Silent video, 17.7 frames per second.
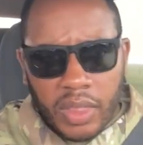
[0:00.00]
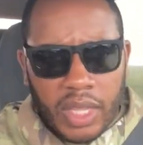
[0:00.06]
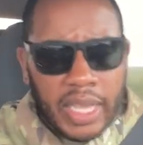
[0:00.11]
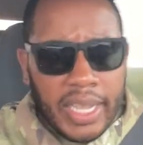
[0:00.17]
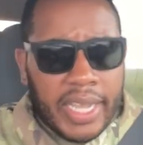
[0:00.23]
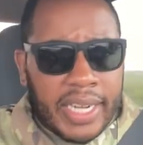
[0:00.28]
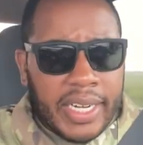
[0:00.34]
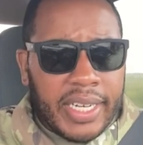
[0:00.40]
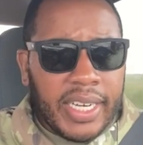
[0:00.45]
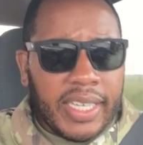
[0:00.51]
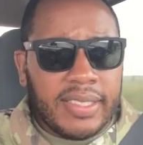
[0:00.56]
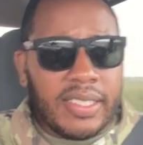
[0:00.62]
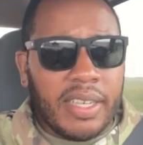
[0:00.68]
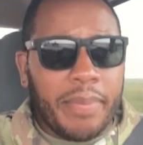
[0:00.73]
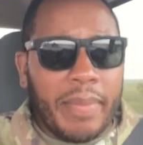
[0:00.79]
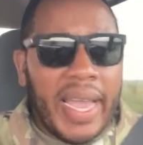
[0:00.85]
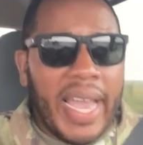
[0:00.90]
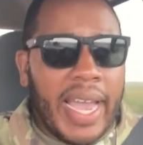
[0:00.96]
it
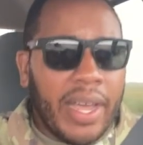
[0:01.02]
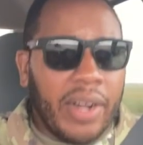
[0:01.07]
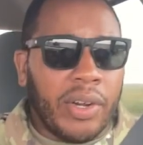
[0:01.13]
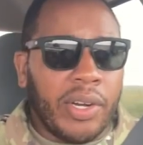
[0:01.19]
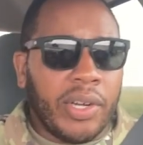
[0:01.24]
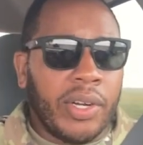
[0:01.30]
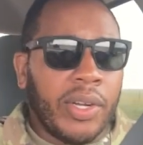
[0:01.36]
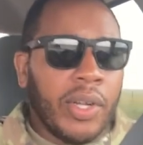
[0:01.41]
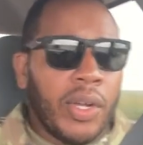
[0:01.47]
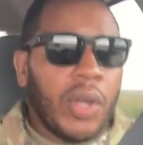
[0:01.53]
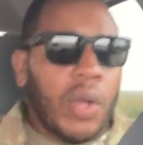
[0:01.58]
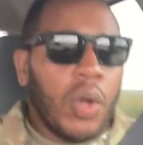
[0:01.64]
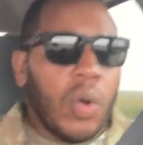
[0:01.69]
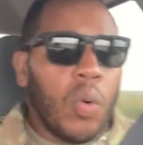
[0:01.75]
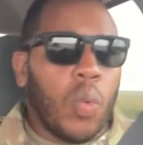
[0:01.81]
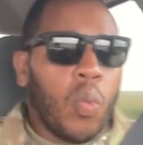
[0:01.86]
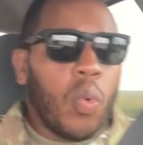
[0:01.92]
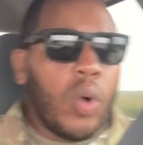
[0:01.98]
doesn't matter
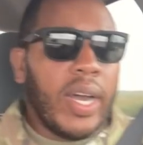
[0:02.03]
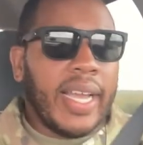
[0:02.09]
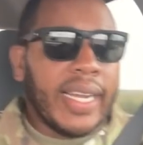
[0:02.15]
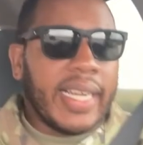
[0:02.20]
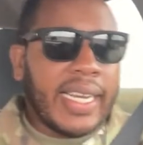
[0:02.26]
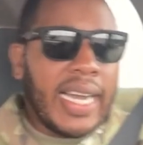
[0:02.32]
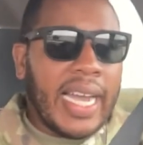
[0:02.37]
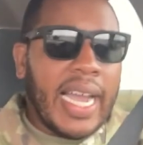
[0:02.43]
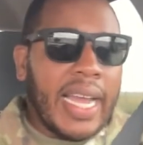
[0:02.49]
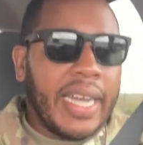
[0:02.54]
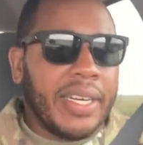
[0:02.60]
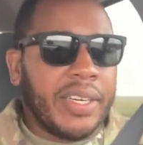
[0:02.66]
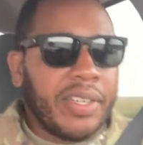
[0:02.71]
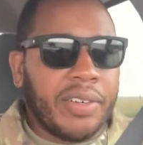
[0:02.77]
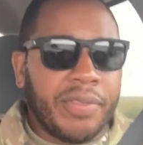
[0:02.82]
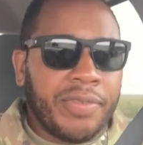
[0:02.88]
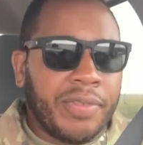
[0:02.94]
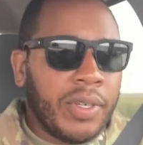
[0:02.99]
what kind
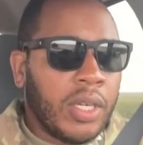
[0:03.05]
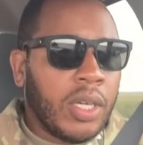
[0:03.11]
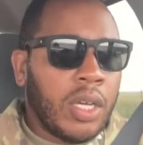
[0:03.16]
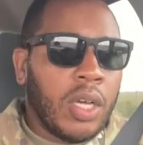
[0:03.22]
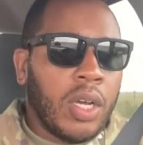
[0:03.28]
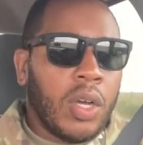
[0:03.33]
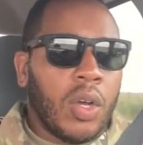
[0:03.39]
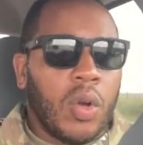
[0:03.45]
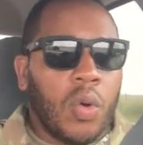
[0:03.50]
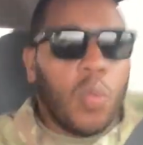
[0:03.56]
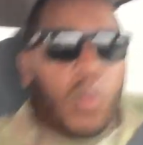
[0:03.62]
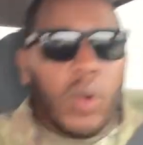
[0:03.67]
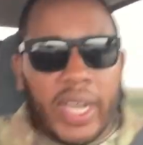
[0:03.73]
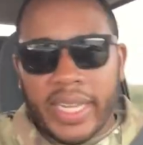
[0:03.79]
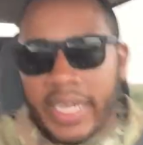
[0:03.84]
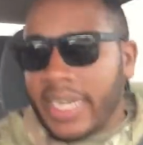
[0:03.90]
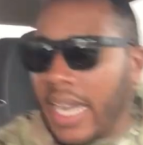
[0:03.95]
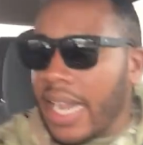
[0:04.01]
of
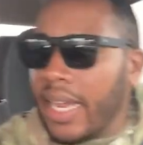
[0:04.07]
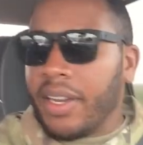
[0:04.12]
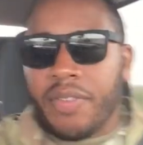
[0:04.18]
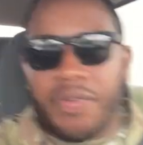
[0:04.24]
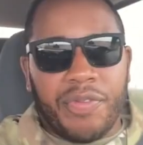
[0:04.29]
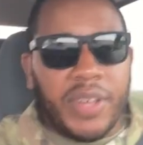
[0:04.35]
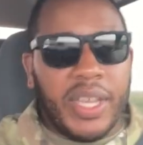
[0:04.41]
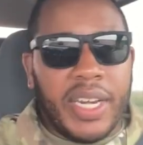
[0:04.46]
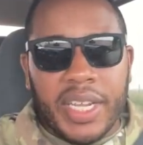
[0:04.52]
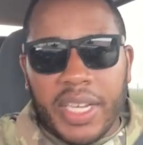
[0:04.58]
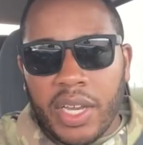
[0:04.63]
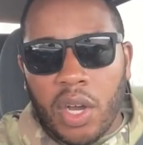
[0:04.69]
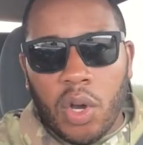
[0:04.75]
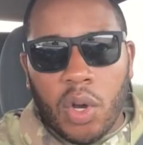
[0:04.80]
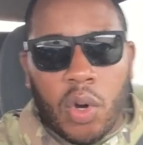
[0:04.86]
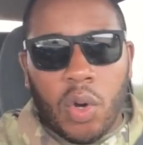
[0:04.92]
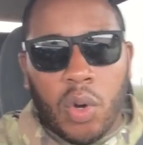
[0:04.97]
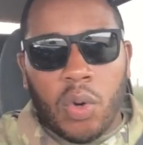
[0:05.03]
what kind of
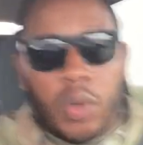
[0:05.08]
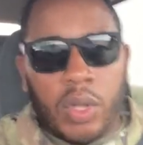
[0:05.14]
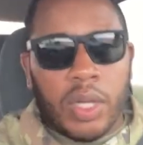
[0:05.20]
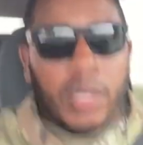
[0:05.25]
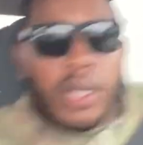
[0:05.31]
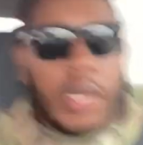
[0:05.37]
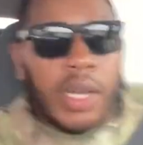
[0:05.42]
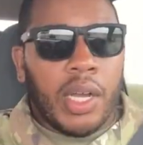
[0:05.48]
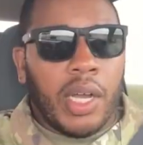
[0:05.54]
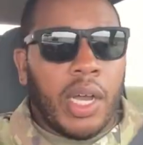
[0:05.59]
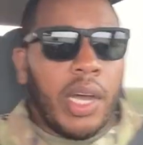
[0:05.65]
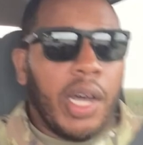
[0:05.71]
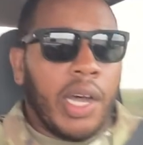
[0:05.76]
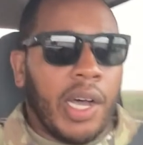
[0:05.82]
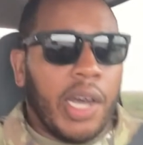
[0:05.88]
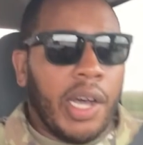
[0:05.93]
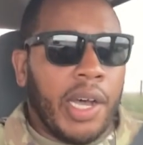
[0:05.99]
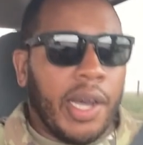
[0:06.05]
video,
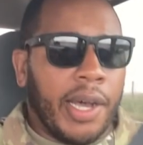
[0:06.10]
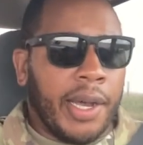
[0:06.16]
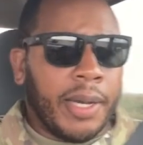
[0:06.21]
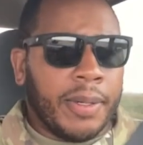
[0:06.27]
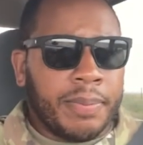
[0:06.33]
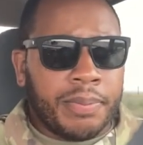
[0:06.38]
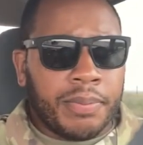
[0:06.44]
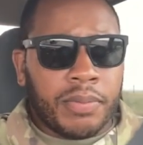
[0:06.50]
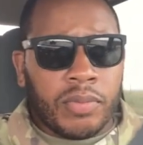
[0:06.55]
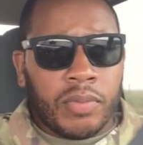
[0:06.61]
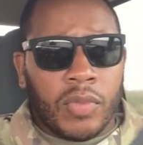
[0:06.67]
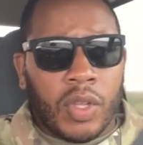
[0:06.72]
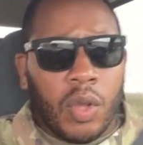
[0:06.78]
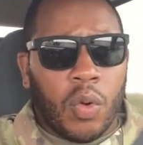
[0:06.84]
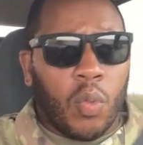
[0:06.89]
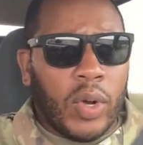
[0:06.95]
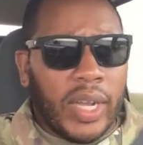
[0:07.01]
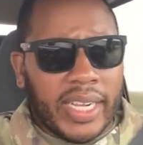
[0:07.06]
uh,
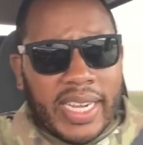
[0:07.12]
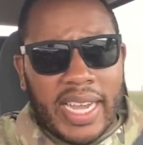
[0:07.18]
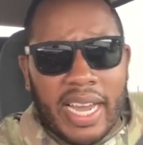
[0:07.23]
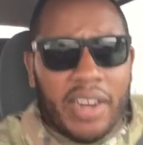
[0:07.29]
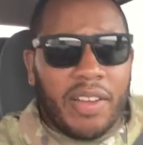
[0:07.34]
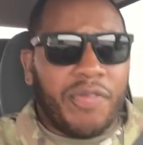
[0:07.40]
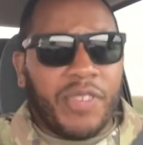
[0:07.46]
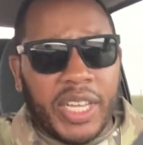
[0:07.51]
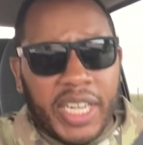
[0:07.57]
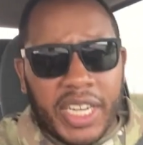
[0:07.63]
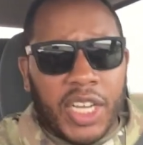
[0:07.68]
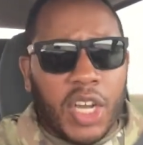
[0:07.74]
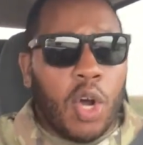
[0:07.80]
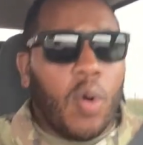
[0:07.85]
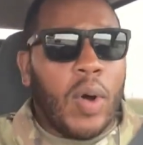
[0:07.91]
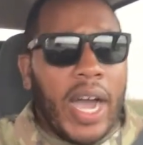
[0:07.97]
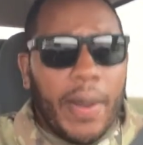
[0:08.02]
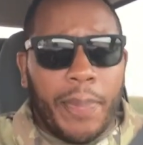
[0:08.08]
what kind of
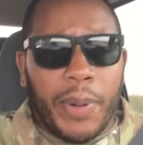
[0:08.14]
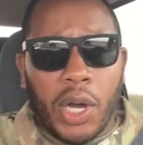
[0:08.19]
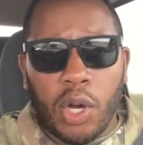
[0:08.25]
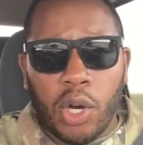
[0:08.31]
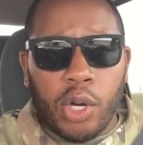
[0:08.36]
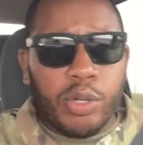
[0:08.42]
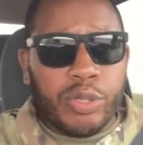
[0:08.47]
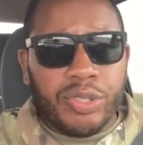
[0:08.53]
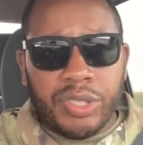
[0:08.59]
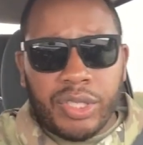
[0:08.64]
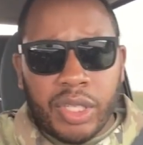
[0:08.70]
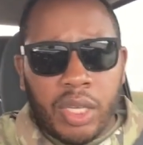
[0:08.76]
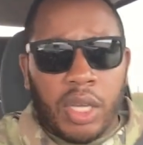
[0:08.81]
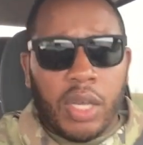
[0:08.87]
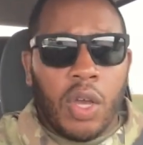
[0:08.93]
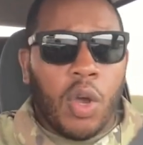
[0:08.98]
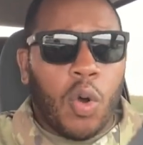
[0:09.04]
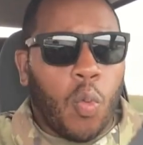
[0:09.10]
video I post,
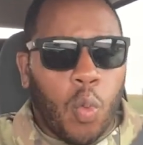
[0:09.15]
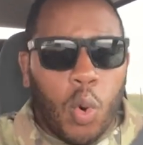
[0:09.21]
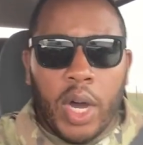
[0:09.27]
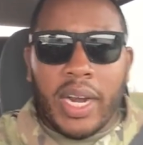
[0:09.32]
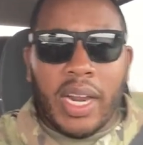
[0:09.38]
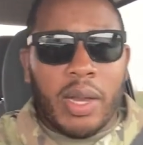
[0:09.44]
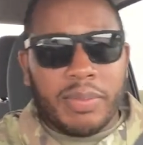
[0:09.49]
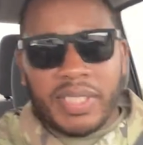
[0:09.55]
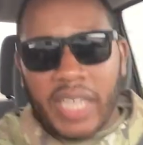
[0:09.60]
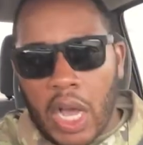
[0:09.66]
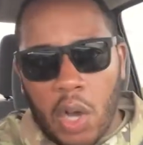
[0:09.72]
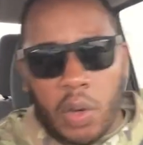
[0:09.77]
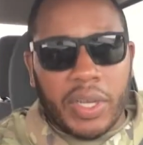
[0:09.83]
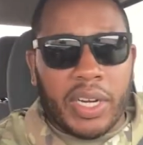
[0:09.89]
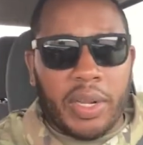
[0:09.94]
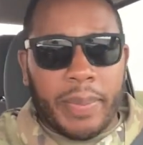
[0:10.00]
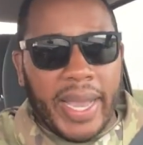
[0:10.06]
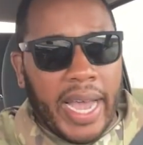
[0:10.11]
what I'm
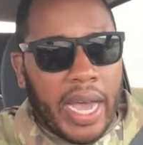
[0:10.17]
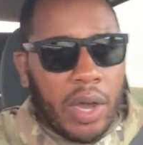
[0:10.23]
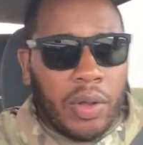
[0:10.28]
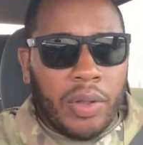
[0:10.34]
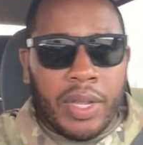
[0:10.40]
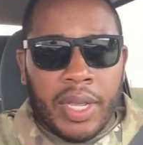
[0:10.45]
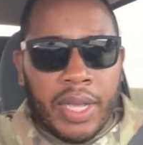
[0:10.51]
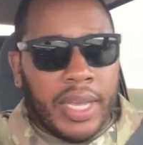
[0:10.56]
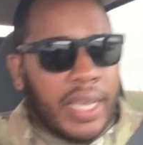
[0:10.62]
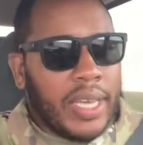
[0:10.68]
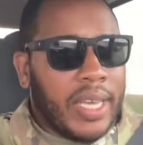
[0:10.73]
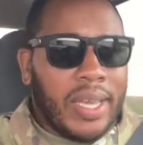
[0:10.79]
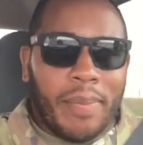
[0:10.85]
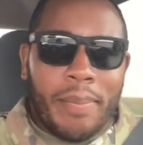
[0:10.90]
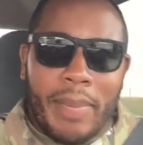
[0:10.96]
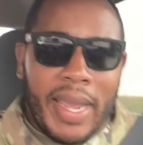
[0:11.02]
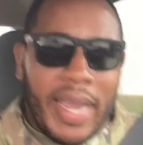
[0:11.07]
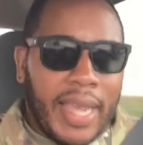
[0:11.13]
talking about,
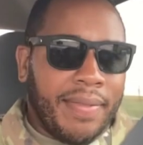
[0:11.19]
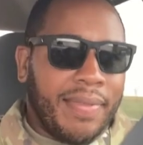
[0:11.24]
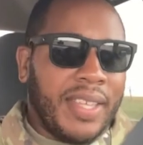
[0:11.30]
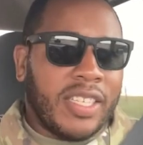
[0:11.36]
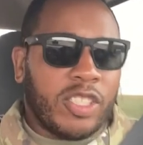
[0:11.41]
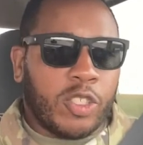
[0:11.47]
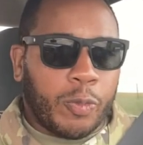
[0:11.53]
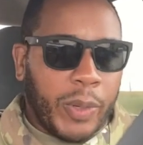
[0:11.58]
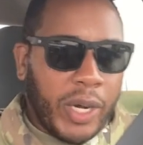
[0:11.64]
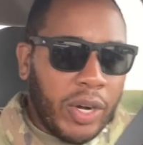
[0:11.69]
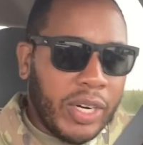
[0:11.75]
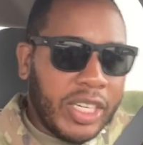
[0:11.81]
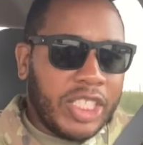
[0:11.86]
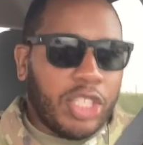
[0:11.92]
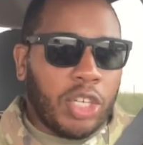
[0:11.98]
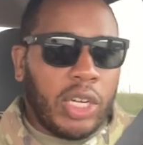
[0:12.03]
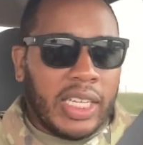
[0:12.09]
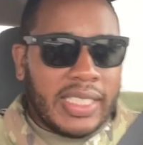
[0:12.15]
man, the
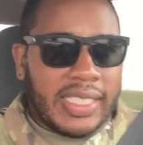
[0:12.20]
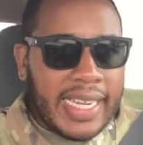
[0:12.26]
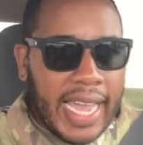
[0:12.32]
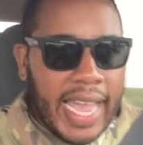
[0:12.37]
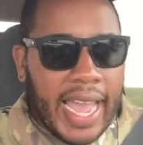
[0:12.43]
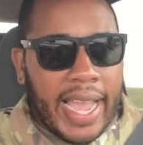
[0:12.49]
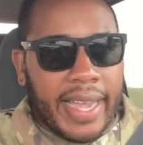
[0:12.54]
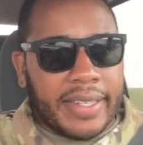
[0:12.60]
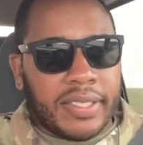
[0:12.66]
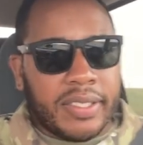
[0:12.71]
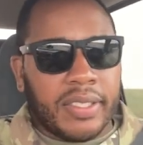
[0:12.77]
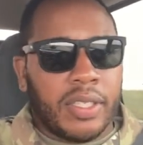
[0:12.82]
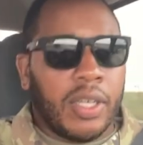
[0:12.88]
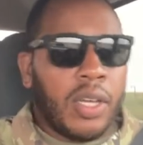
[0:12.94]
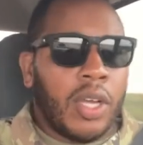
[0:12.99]
spiritual attacks